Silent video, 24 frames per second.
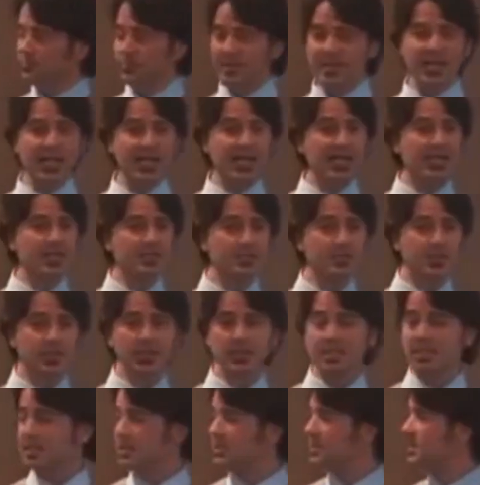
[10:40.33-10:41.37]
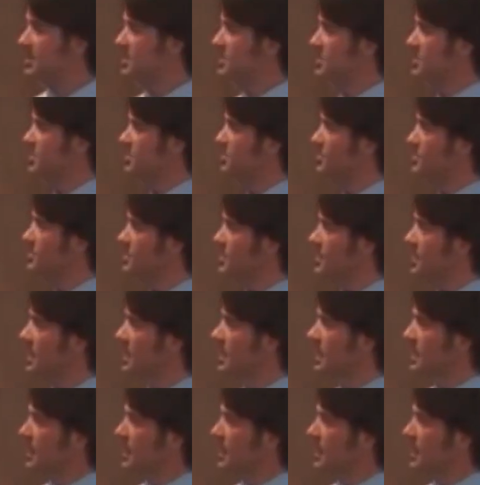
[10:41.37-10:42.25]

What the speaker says: rehydrated the tissues.